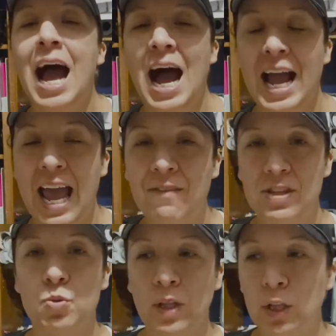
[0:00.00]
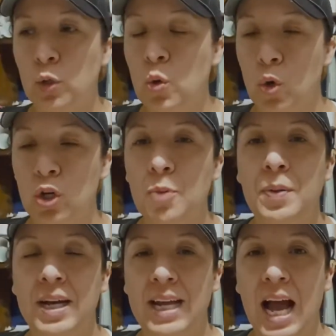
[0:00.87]
I have this one little corner,
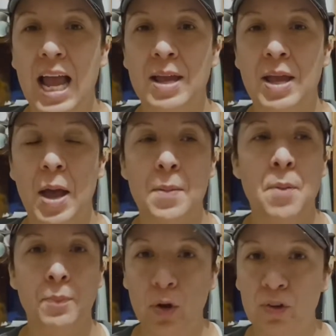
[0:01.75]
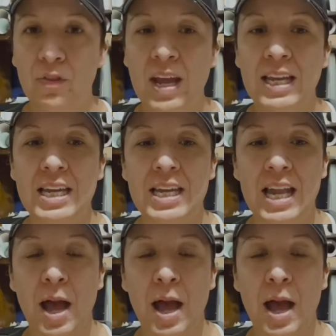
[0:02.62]
but I am motivated.